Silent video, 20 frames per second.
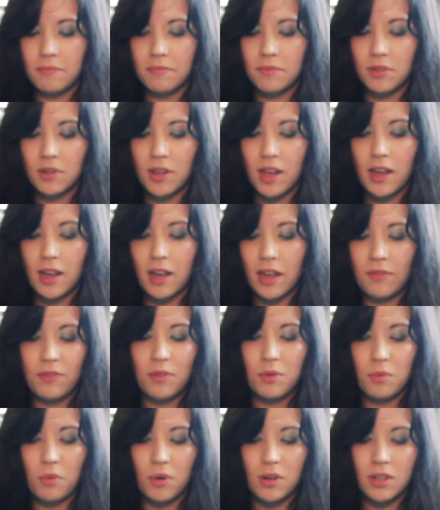So yeah, if
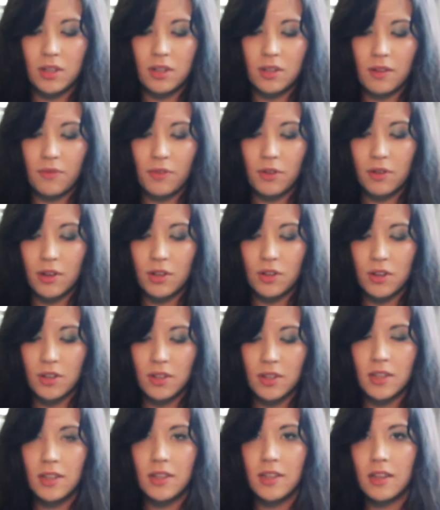you're
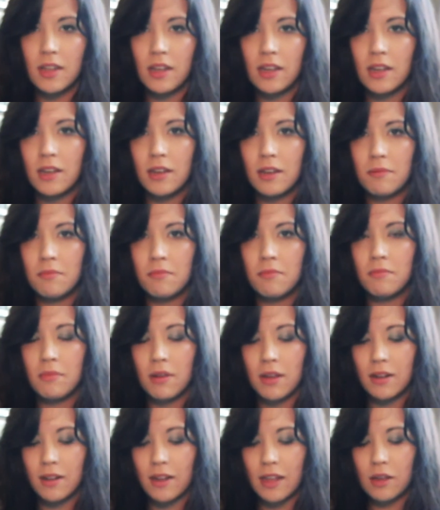interested
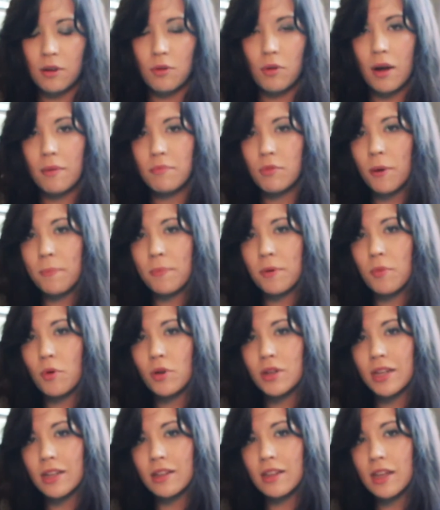in Lego, I'm not
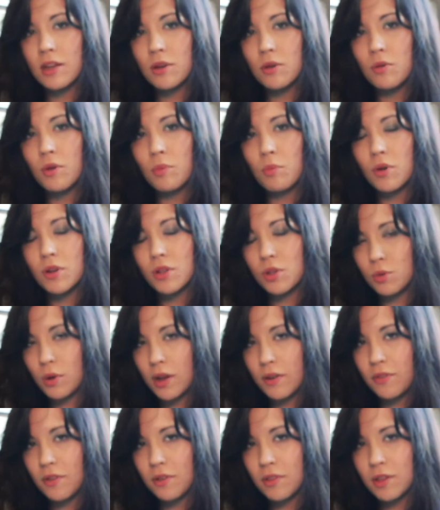promoting Lego
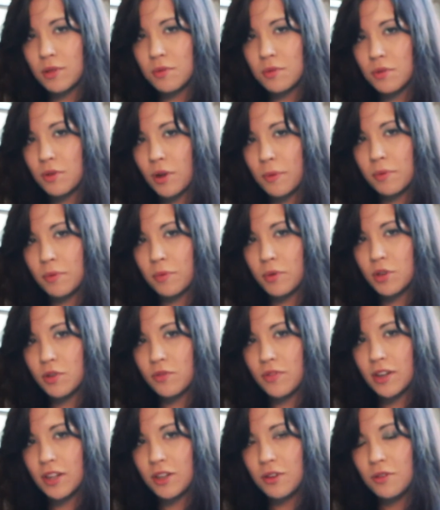whatsoever. This was not a
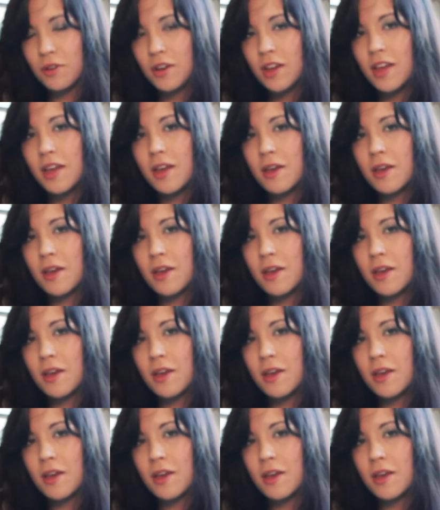promotion video.